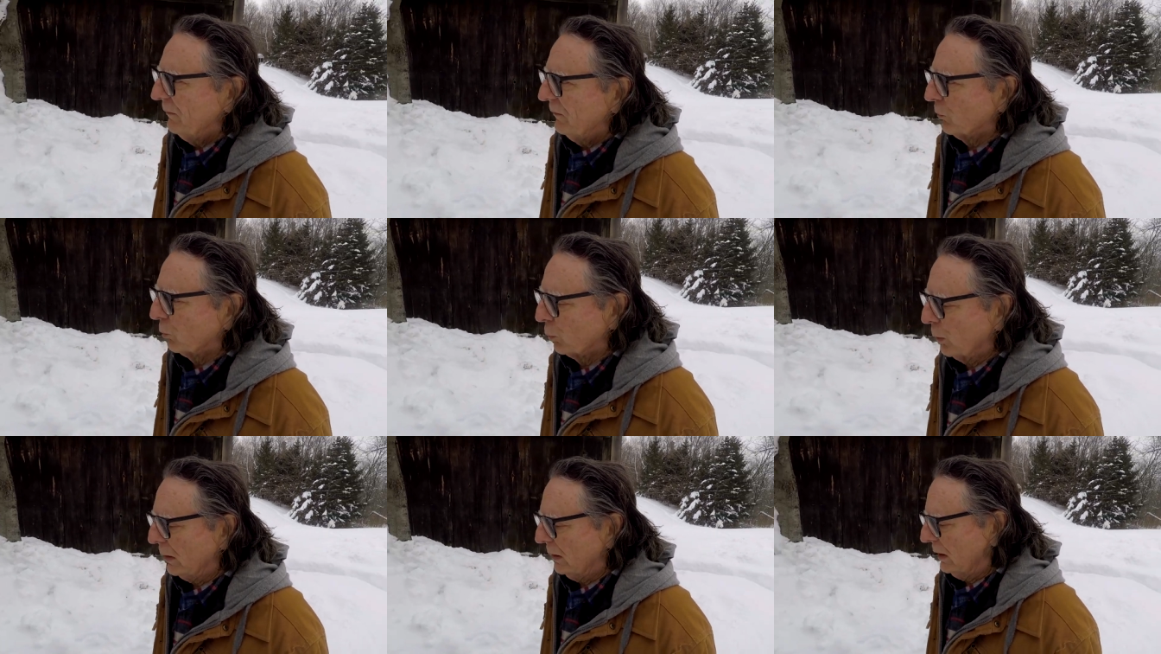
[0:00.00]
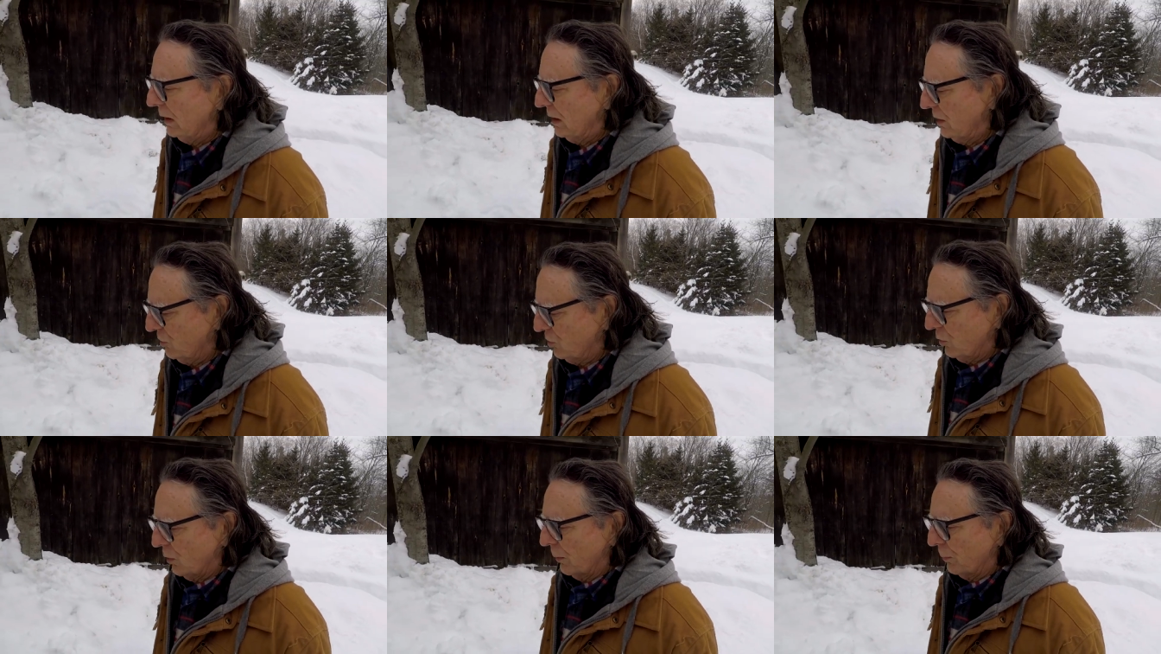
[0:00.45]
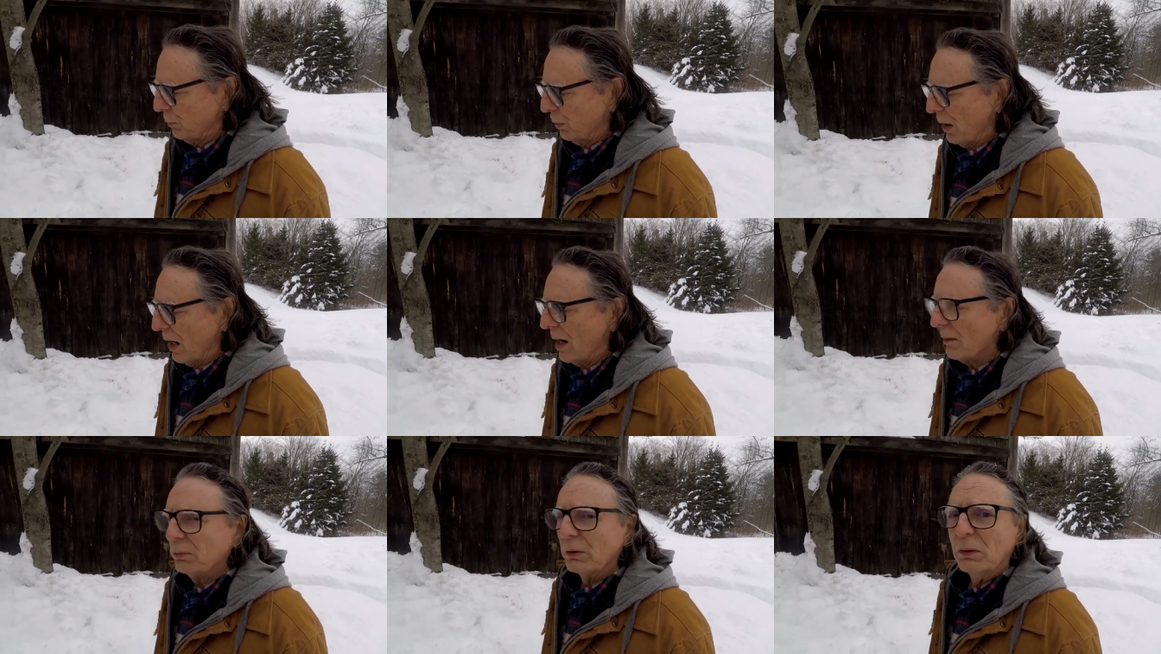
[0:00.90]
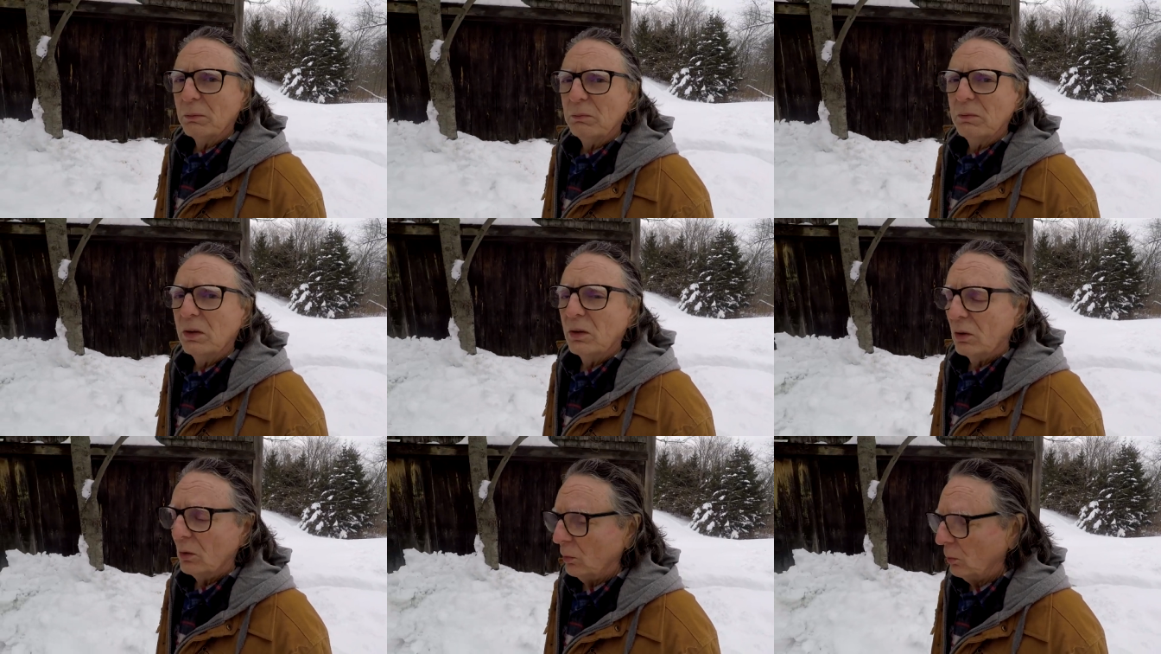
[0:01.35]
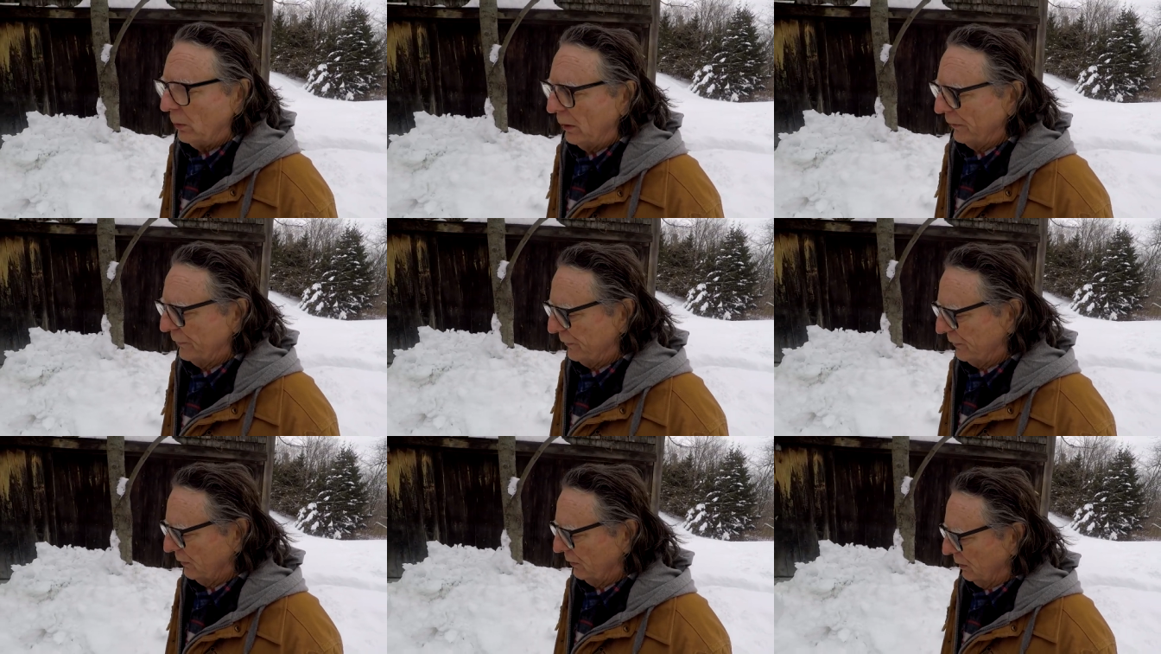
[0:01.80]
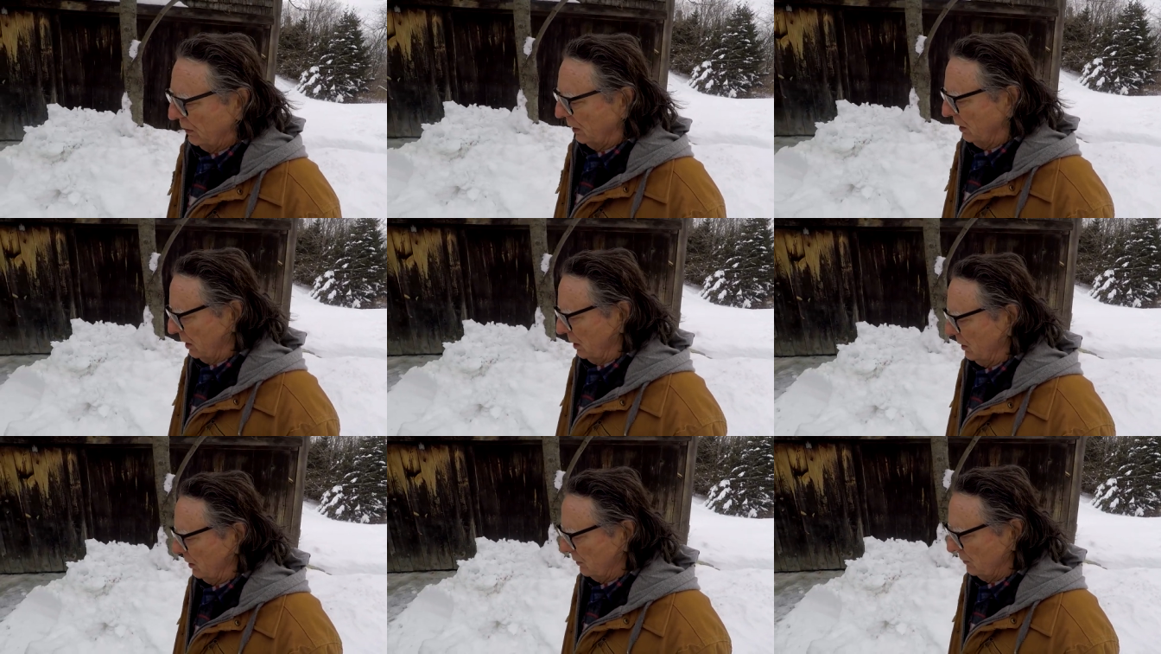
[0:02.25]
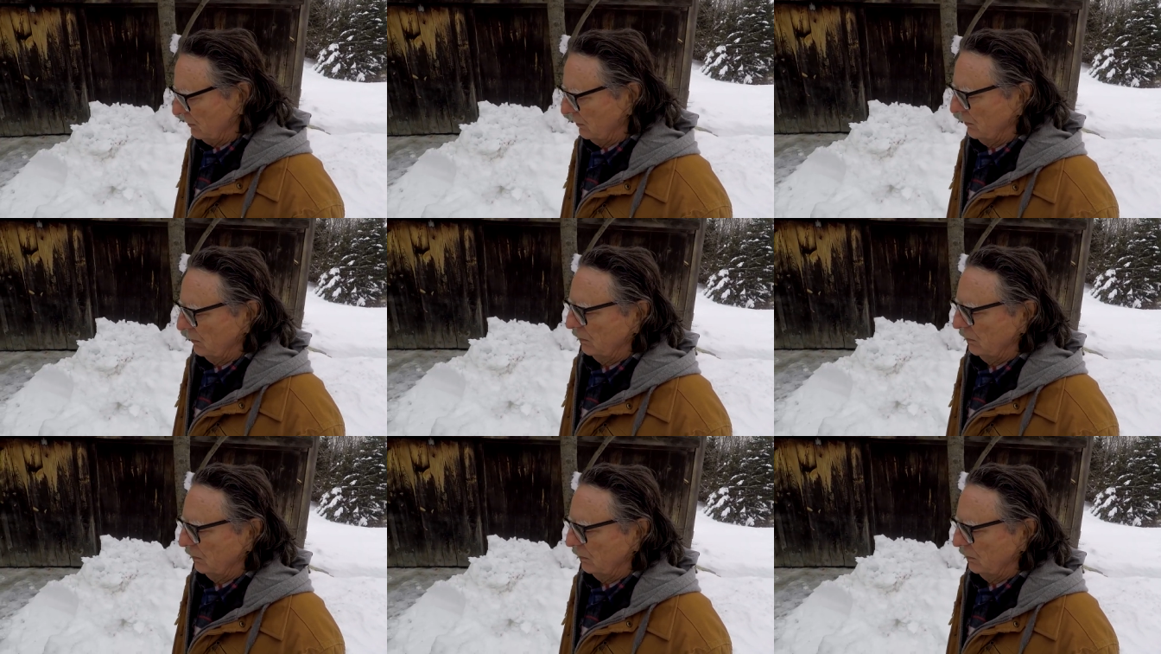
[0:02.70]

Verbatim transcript: running into a problem with uh,